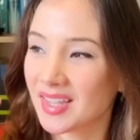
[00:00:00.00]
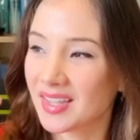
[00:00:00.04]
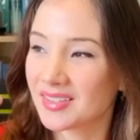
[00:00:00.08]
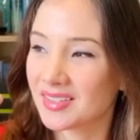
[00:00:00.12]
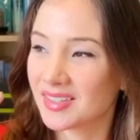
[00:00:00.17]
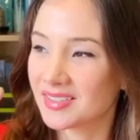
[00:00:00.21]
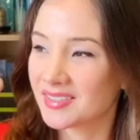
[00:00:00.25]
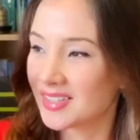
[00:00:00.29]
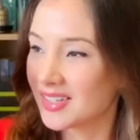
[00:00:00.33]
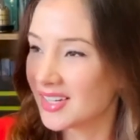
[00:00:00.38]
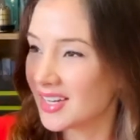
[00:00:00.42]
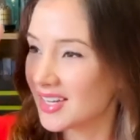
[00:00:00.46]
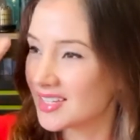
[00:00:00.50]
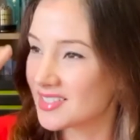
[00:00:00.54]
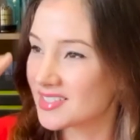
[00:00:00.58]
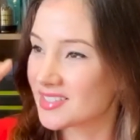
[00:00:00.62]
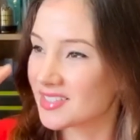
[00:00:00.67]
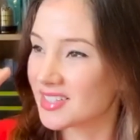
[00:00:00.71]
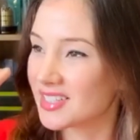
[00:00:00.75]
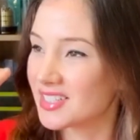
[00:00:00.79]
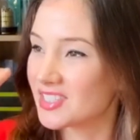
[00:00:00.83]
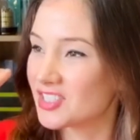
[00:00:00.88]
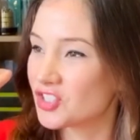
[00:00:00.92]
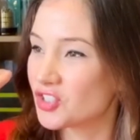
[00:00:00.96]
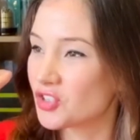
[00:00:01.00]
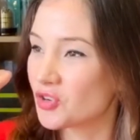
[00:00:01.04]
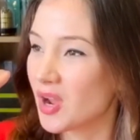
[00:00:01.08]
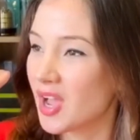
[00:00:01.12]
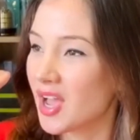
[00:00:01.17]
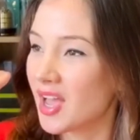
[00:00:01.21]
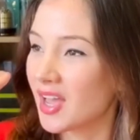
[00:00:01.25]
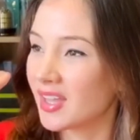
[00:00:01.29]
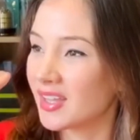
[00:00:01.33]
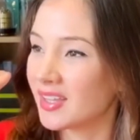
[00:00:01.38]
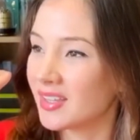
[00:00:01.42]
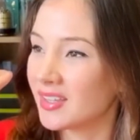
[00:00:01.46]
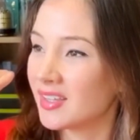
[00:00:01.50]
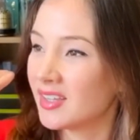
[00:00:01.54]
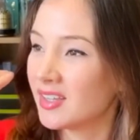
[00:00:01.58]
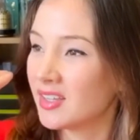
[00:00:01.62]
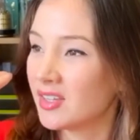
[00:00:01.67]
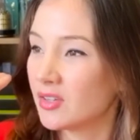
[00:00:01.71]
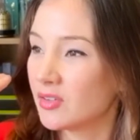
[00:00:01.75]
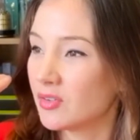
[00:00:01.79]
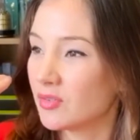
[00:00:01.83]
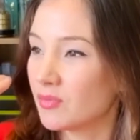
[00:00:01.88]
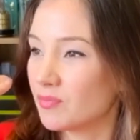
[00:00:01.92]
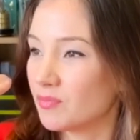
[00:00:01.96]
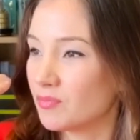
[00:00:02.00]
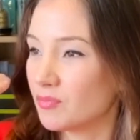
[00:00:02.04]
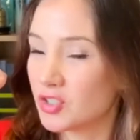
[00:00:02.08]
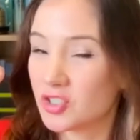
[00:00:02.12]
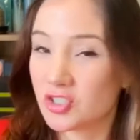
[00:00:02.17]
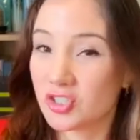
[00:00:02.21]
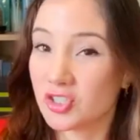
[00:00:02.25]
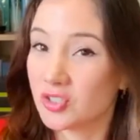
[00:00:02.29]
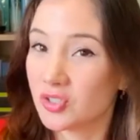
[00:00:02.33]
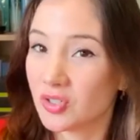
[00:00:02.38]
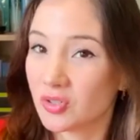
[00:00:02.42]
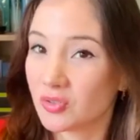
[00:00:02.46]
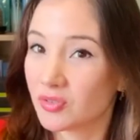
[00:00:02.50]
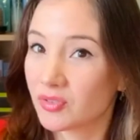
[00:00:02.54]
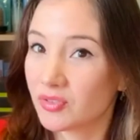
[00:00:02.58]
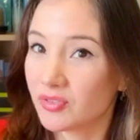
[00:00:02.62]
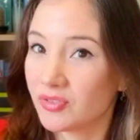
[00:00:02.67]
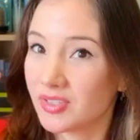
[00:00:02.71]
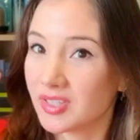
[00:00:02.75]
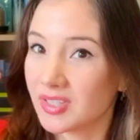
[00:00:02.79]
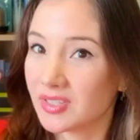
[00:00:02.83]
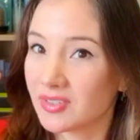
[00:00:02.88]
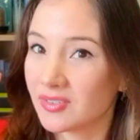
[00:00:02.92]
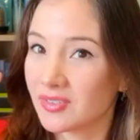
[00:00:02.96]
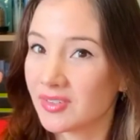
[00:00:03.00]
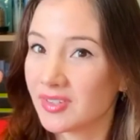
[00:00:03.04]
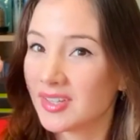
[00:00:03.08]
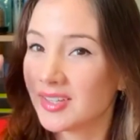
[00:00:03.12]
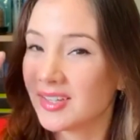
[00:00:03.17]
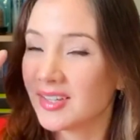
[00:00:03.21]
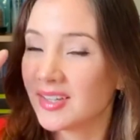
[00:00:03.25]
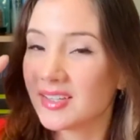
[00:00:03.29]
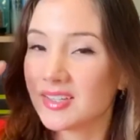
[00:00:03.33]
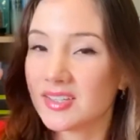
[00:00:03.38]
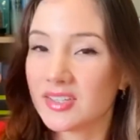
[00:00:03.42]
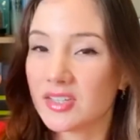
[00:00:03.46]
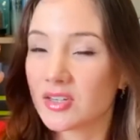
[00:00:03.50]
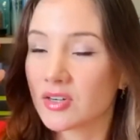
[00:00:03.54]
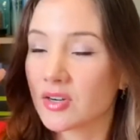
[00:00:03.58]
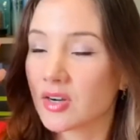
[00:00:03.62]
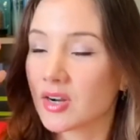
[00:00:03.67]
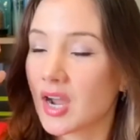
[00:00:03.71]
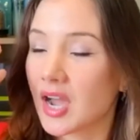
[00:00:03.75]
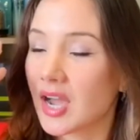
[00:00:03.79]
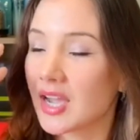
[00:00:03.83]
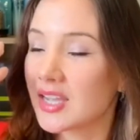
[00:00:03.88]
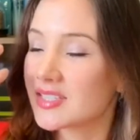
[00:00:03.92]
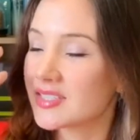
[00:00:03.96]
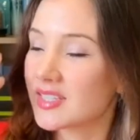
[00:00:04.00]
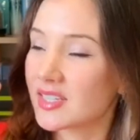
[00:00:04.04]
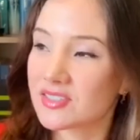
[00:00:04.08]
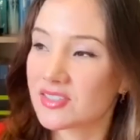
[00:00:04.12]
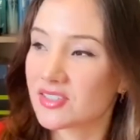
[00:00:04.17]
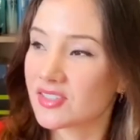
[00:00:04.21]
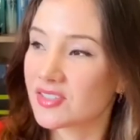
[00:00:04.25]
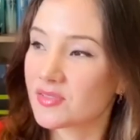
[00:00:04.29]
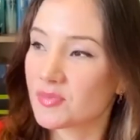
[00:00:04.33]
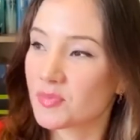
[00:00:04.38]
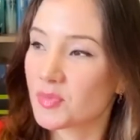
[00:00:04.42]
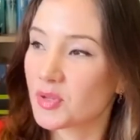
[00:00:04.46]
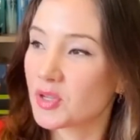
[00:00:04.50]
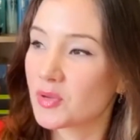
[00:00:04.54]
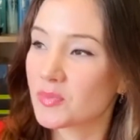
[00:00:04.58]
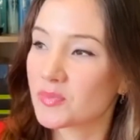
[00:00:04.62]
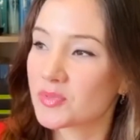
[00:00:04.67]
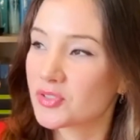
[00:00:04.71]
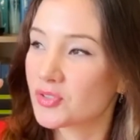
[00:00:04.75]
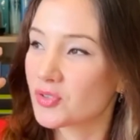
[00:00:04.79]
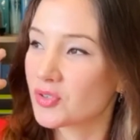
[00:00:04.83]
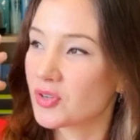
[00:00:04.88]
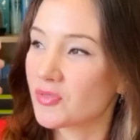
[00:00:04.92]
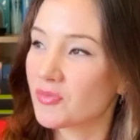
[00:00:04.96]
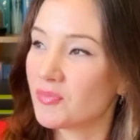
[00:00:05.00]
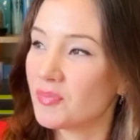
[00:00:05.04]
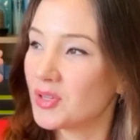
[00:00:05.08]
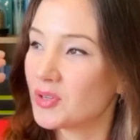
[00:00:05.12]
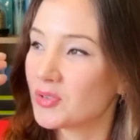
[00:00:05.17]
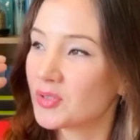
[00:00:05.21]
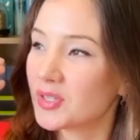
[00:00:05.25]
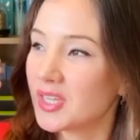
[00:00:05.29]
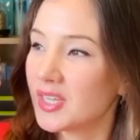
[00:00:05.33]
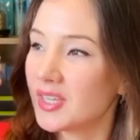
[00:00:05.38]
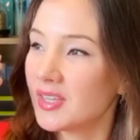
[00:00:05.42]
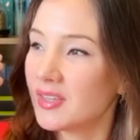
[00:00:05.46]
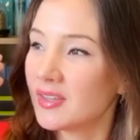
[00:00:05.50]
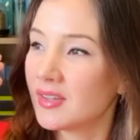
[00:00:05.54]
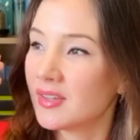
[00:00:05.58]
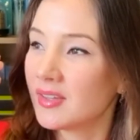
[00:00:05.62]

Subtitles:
that the laser hits your eye, which you don't feel, your eyesight just becomes sort of milky.